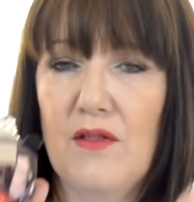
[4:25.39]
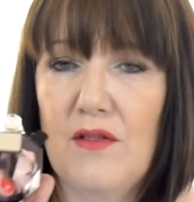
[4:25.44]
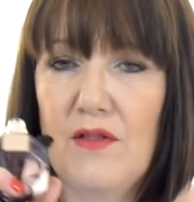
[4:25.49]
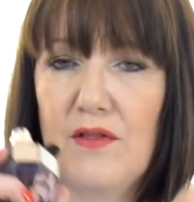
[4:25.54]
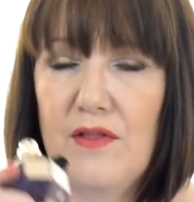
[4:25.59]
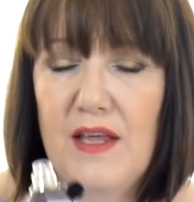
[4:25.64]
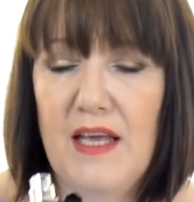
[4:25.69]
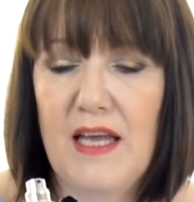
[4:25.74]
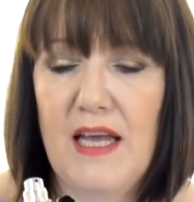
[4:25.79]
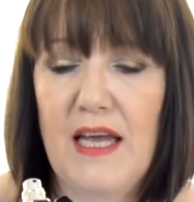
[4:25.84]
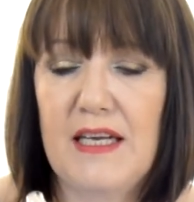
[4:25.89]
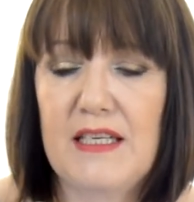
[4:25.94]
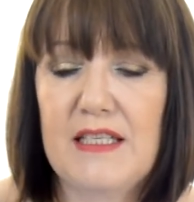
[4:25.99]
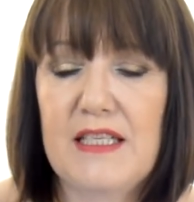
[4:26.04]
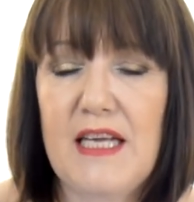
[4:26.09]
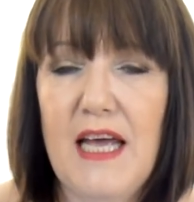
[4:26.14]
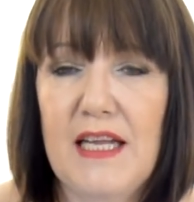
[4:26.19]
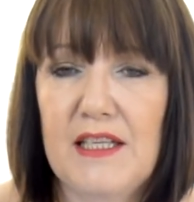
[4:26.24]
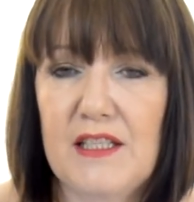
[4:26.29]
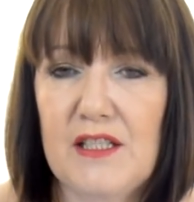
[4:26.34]
the
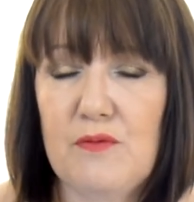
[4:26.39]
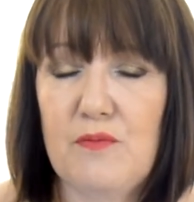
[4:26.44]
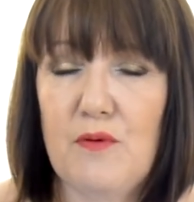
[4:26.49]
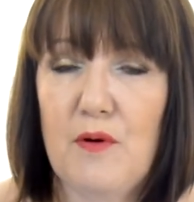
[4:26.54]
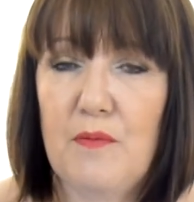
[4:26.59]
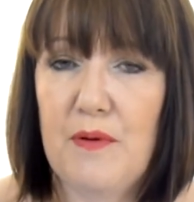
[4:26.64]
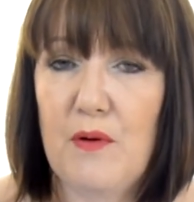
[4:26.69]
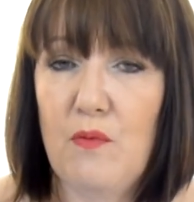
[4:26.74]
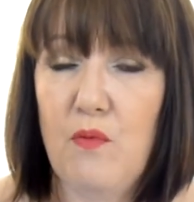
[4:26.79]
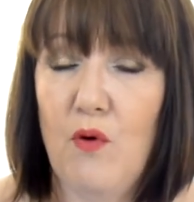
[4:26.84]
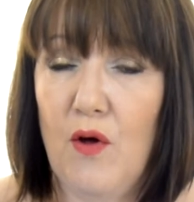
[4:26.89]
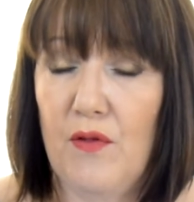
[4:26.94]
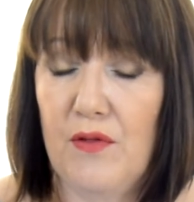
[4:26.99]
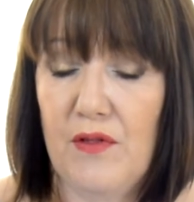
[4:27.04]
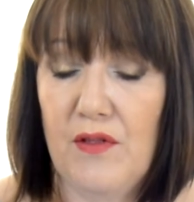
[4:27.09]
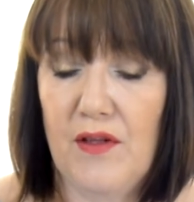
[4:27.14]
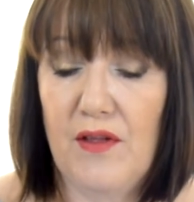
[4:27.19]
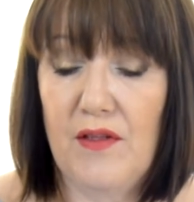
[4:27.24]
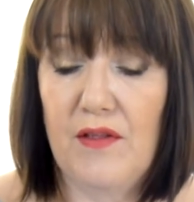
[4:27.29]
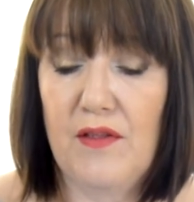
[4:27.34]
Intense will be one
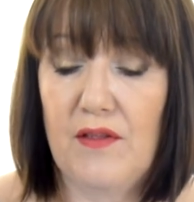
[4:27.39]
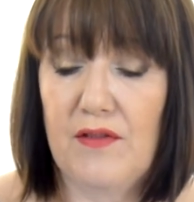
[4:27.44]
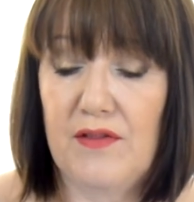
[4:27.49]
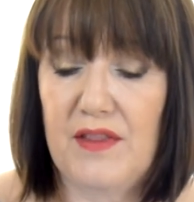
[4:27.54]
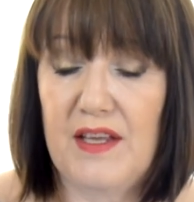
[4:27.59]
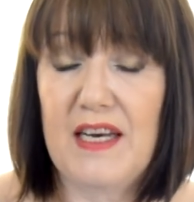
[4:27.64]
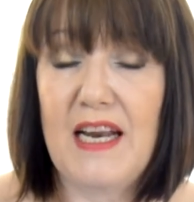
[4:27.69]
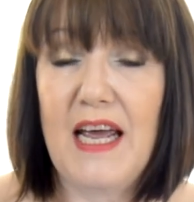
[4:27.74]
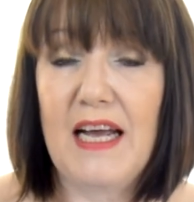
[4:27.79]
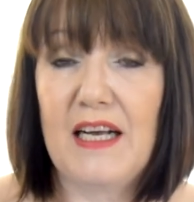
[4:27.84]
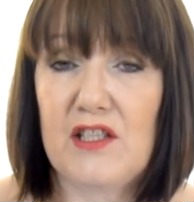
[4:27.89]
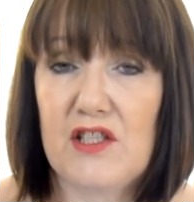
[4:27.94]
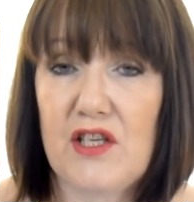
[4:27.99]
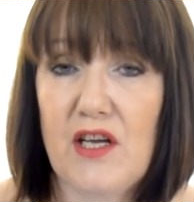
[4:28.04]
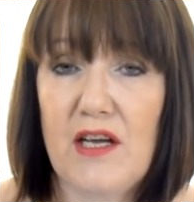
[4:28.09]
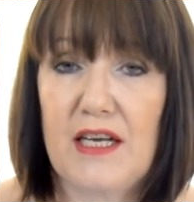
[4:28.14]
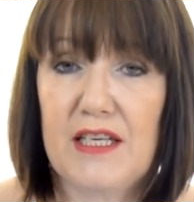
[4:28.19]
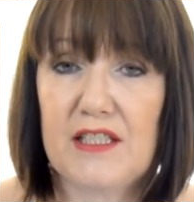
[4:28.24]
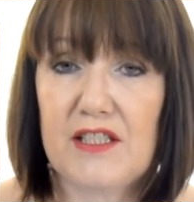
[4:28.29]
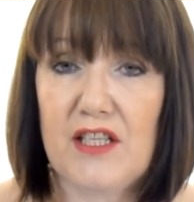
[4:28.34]
that the
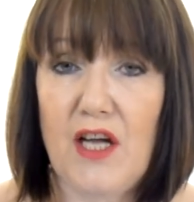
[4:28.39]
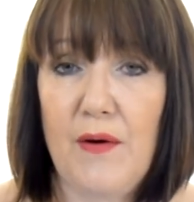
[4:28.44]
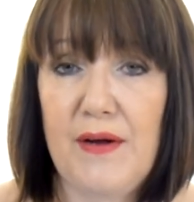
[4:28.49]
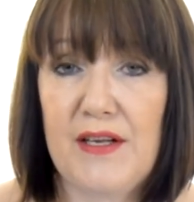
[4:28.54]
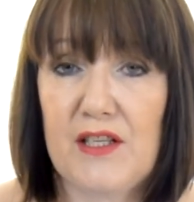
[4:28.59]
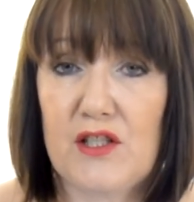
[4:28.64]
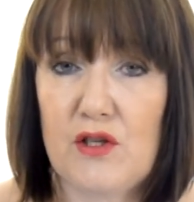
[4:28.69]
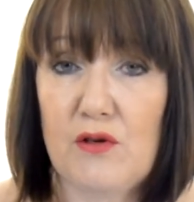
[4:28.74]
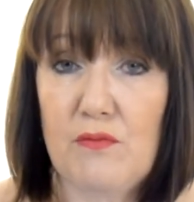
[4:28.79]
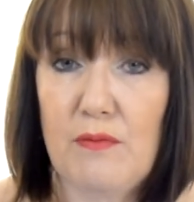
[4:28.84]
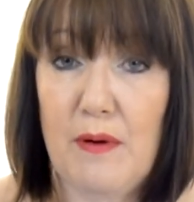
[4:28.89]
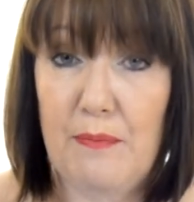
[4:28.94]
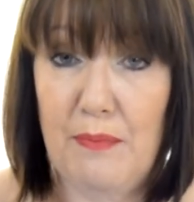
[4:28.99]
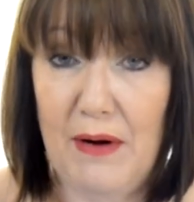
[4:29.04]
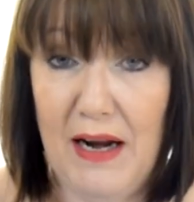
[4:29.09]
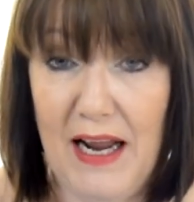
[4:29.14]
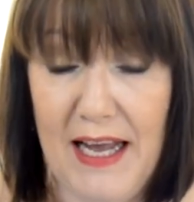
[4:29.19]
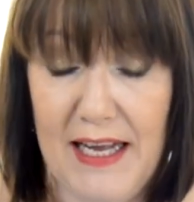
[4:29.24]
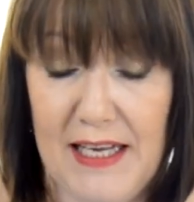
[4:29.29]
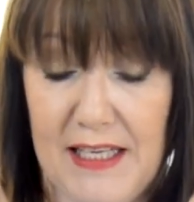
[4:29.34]
Nectar is going to
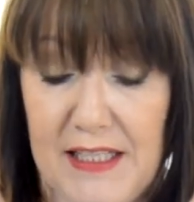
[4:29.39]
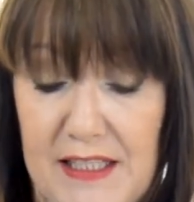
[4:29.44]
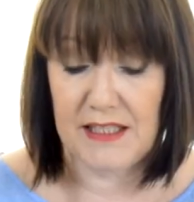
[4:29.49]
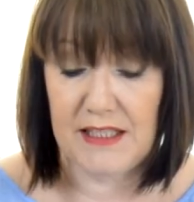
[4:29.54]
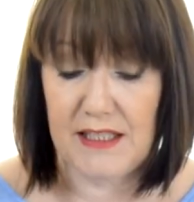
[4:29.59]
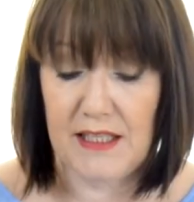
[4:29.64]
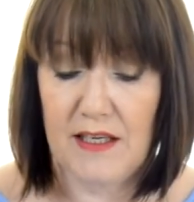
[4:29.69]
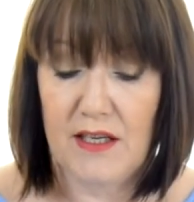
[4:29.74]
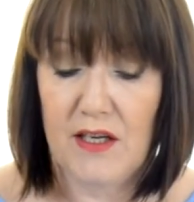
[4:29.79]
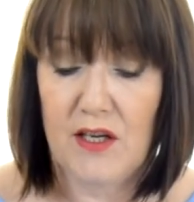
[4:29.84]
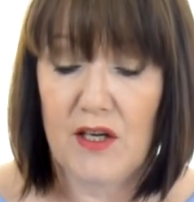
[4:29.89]
replace.